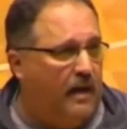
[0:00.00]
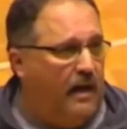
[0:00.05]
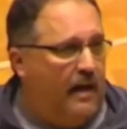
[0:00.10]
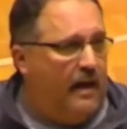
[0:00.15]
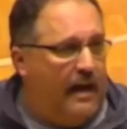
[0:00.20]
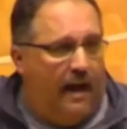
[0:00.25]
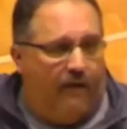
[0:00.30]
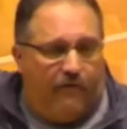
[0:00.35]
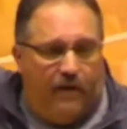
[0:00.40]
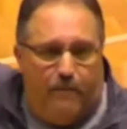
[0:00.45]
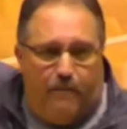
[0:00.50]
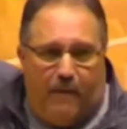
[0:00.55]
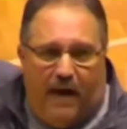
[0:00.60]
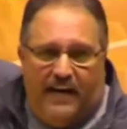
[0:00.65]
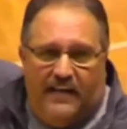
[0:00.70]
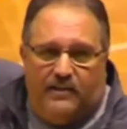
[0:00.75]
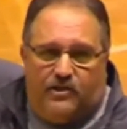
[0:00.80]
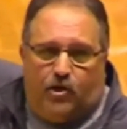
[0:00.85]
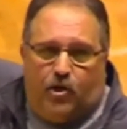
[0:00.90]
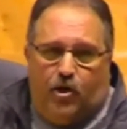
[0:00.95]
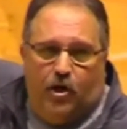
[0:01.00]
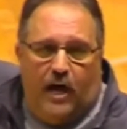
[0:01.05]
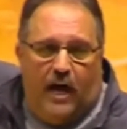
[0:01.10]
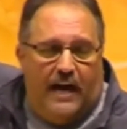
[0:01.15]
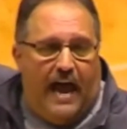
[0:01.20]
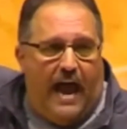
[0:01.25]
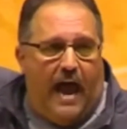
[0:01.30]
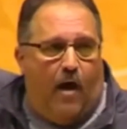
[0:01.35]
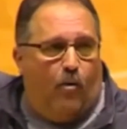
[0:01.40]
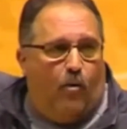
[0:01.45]
Everybody's good on
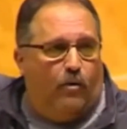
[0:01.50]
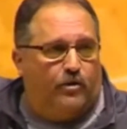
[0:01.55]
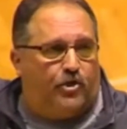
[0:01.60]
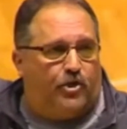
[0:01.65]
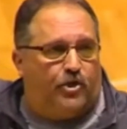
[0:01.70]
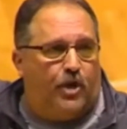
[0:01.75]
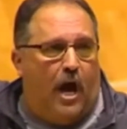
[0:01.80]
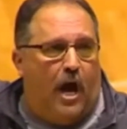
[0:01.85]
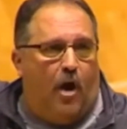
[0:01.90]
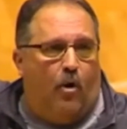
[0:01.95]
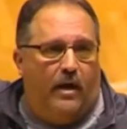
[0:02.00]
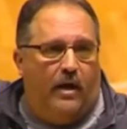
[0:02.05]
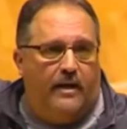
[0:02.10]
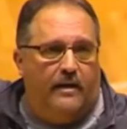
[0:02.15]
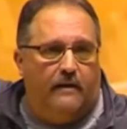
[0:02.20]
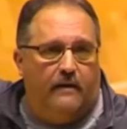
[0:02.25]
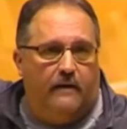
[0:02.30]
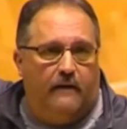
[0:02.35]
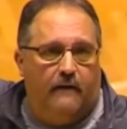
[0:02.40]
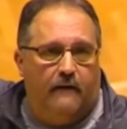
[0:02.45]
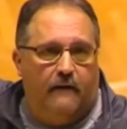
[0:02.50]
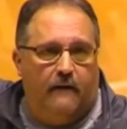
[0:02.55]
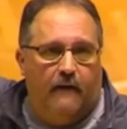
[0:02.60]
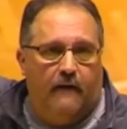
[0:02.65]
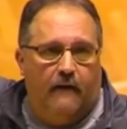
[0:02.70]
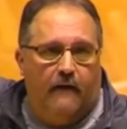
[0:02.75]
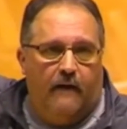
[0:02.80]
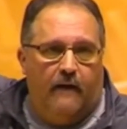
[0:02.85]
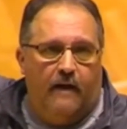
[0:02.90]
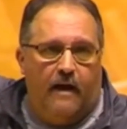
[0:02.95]
how we're showing.
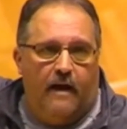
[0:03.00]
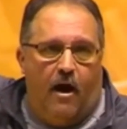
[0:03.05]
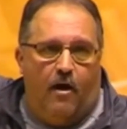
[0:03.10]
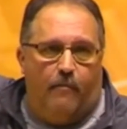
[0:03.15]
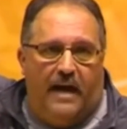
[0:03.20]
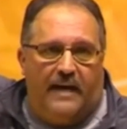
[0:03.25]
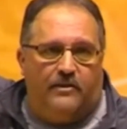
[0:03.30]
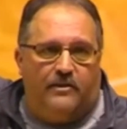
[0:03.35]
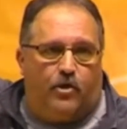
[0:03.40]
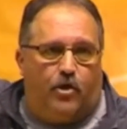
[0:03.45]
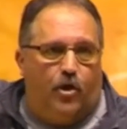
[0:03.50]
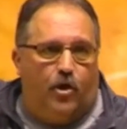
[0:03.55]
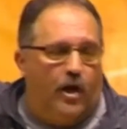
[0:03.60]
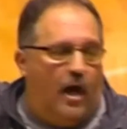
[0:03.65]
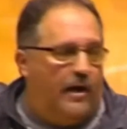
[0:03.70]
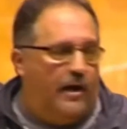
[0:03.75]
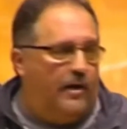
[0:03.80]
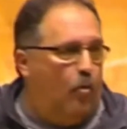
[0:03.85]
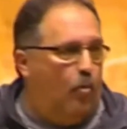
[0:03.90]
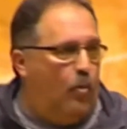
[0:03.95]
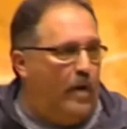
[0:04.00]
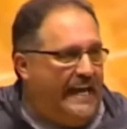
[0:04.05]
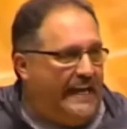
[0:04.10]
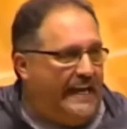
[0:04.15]
Everybody's good on the weak